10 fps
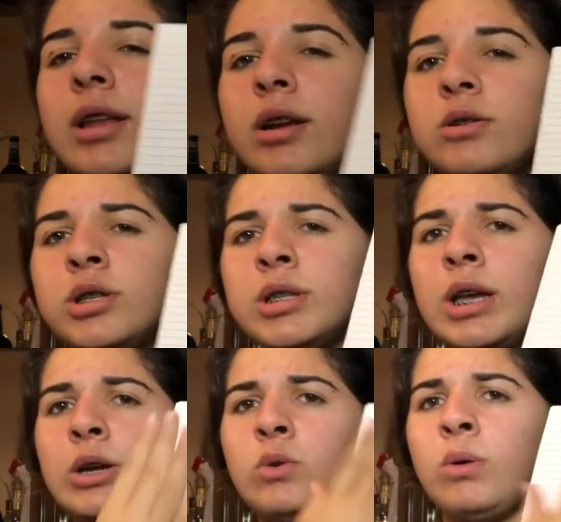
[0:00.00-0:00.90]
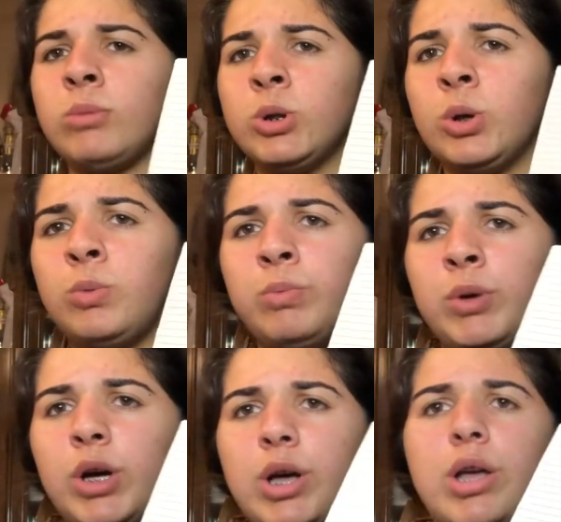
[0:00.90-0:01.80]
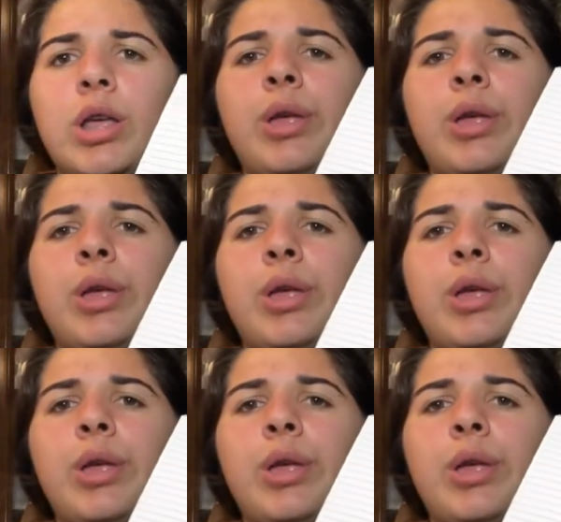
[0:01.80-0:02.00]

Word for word: You know, just like a normal notebook.